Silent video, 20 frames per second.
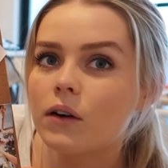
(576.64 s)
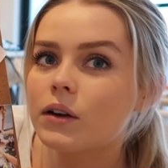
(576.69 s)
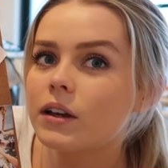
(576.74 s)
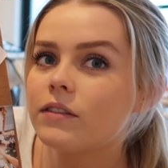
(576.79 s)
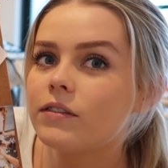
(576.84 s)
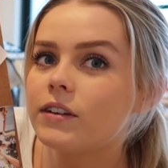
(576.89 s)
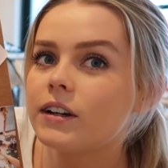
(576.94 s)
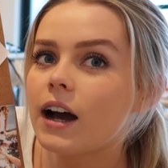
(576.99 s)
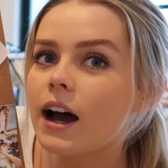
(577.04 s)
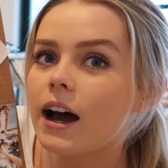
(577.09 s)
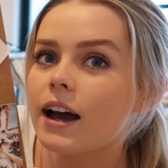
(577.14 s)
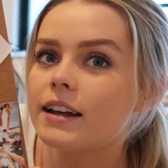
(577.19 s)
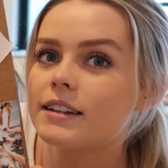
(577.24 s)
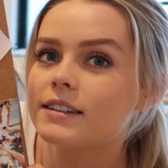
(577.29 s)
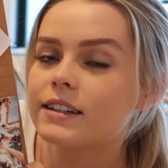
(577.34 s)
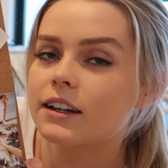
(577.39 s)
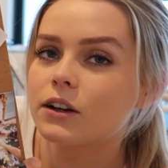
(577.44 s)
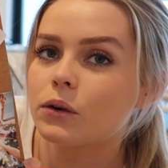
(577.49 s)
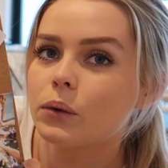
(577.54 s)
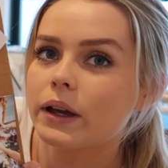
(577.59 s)
I'll give you guys
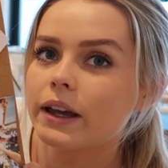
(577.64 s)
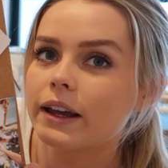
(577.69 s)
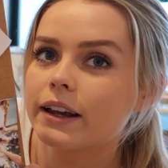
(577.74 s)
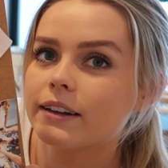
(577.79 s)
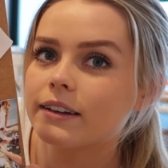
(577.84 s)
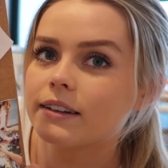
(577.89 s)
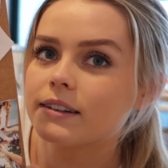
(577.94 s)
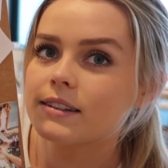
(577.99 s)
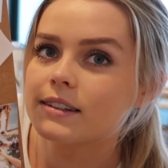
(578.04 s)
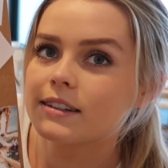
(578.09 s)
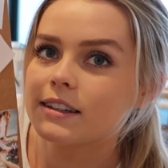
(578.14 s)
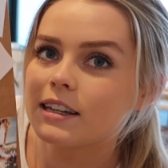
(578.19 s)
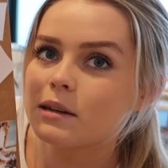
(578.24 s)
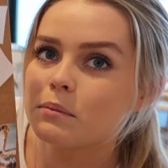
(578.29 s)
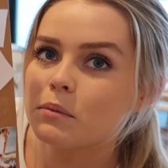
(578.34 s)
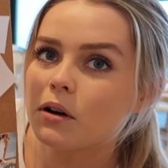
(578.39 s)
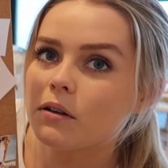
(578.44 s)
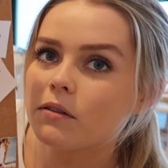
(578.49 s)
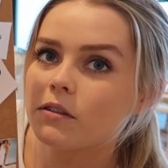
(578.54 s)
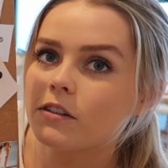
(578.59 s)
a quick
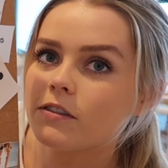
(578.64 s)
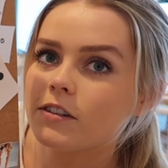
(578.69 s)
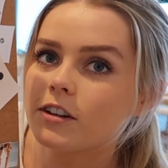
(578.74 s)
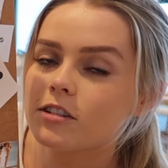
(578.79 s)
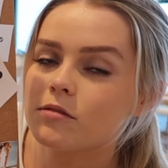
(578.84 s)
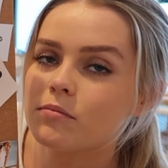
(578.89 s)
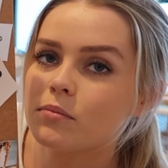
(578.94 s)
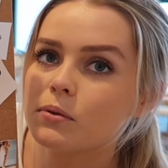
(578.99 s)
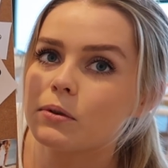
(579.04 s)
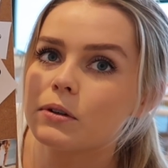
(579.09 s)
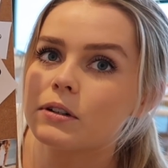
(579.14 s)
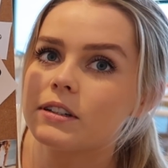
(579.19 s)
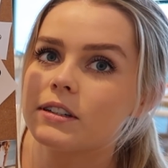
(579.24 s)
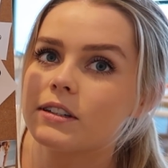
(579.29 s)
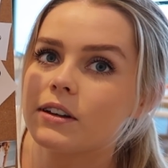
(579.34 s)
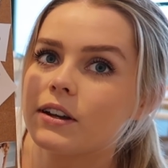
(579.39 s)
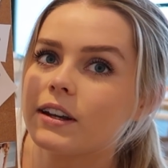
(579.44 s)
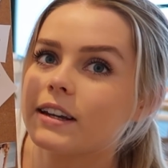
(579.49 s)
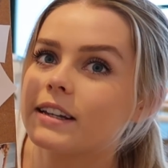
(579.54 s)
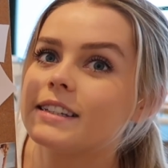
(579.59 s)
skim of the vision board
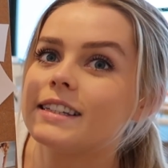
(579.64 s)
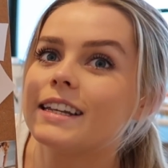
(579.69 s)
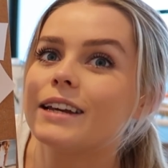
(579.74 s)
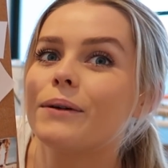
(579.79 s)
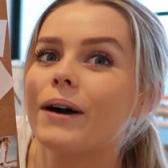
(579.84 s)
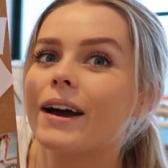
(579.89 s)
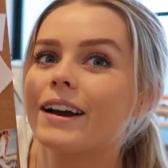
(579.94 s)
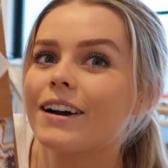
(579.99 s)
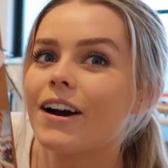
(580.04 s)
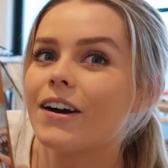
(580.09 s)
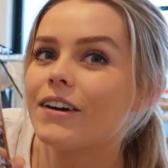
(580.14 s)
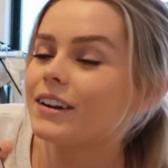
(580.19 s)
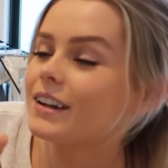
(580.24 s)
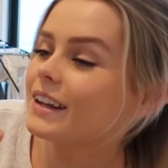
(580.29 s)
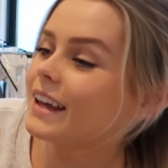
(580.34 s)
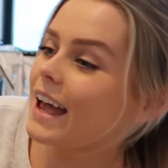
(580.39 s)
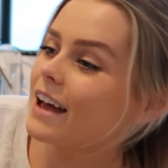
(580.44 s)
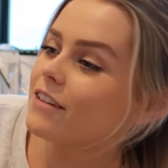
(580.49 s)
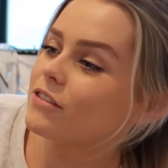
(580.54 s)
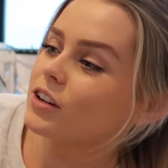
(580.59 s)
so you can see what I
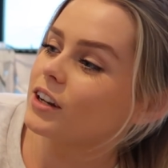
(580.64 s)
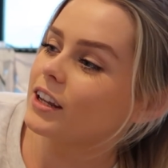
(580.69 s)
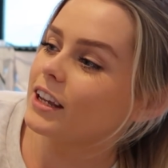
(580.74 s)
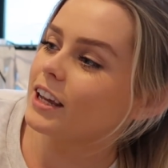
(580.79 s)
currently have on